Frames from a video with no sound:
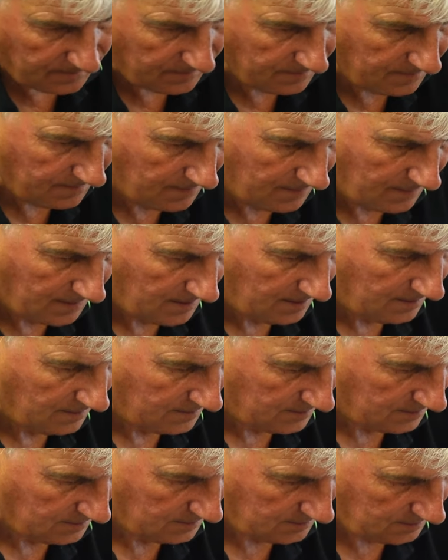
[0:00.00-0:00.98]
or four wraps
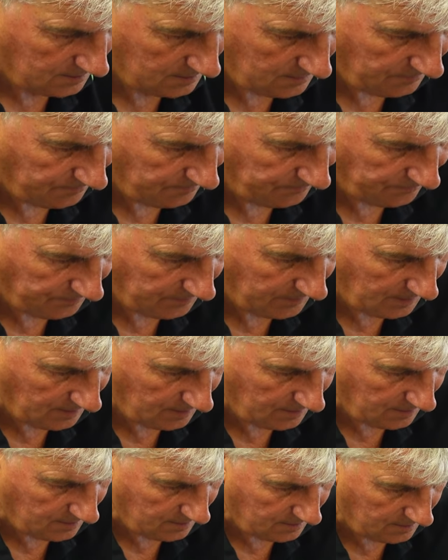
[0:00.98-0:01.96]
around your
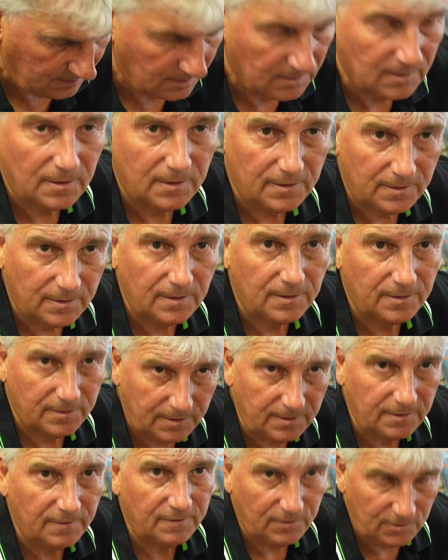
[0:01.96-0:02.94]
spool and it's up
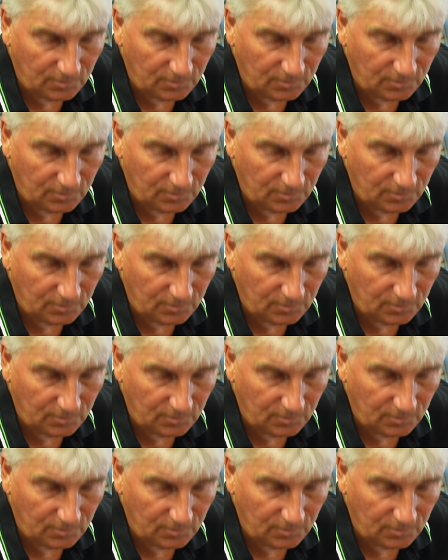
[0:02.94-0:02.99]
through the